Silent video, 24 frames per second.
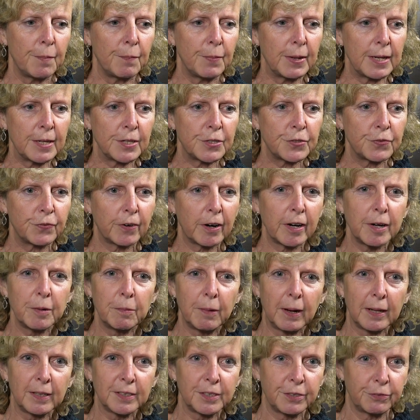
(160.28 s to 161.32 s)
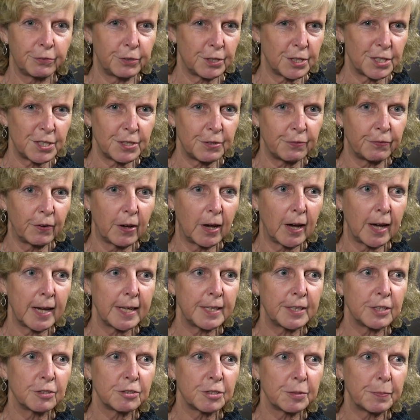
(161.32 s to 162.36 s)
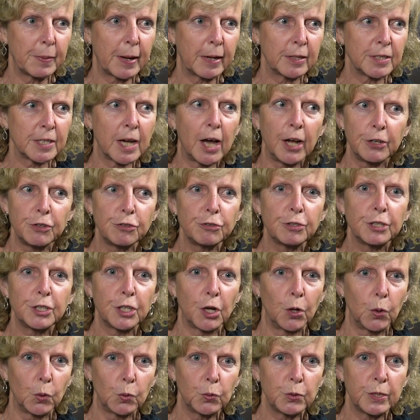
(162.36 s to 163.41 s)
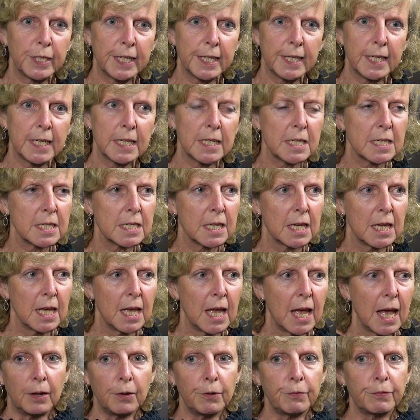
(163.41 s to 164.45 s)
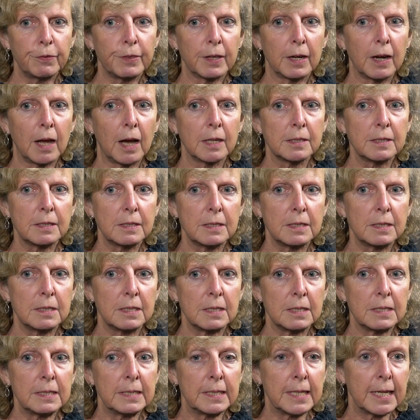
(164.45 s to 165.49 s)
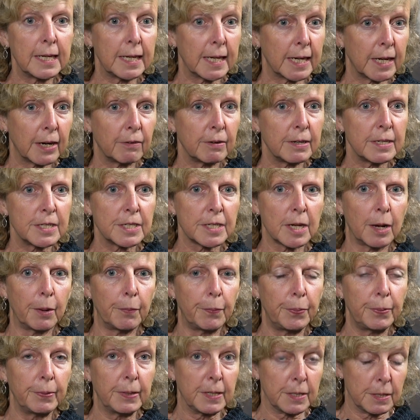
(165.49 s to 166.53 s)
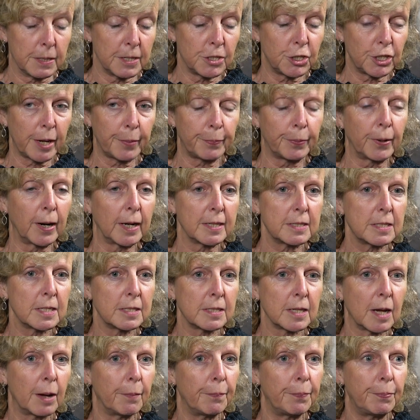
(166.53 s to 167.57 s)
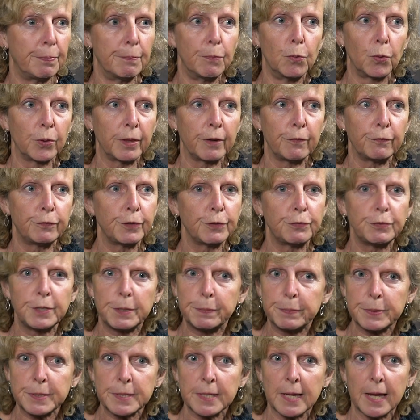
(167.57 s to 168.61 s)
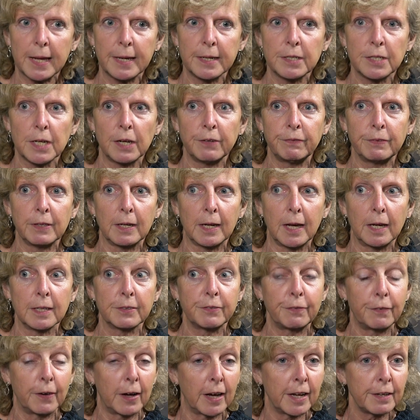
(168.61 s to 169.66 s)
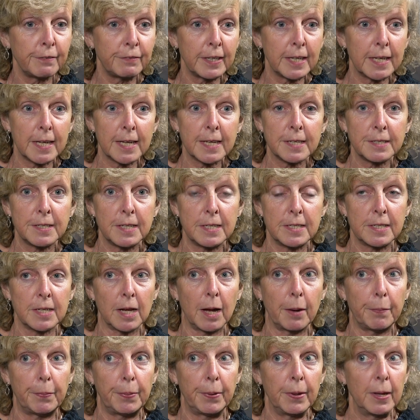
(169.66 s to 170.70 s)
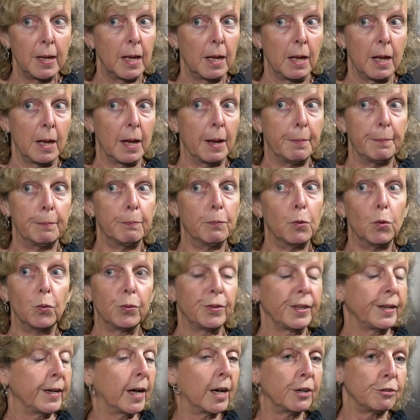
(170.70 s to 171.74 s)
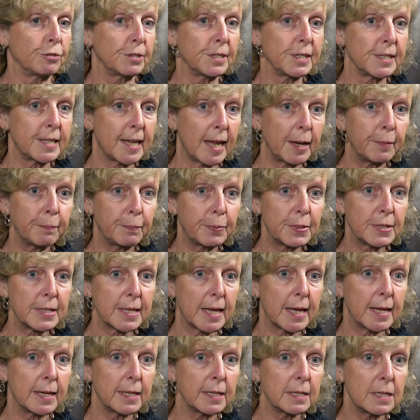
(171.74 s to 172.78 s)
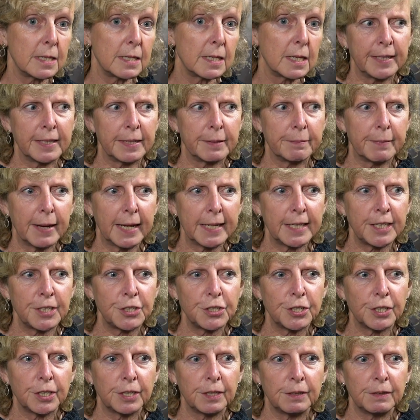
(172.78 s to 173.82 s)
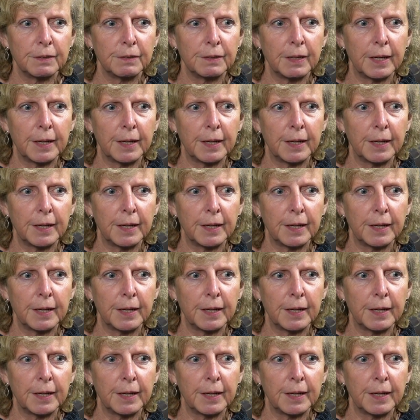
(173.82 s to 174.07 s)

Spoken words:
It's very well diversified. There's about 100 holdings. Over the last year, the share price is up more than 50%. Over the last 5 years, it's up more than 110%. And the manager,